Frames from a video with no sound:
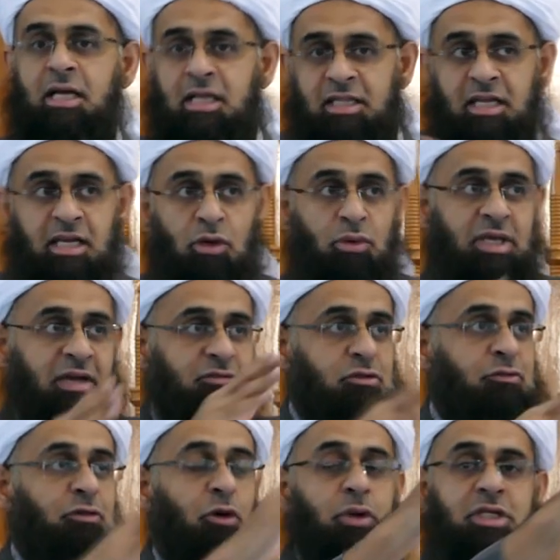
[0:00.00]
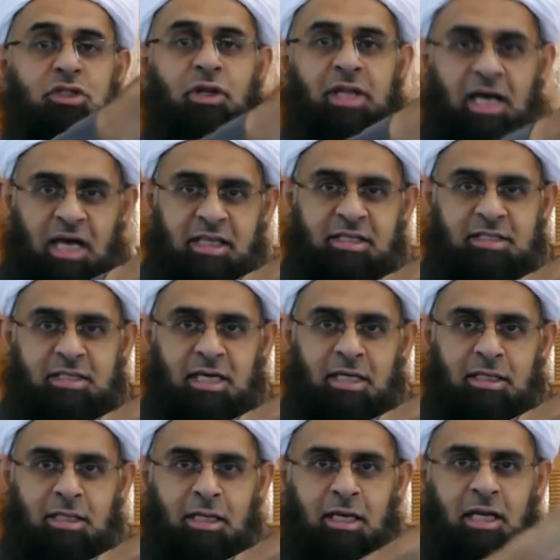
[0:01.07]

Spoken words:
Then they only have to focus on the other side.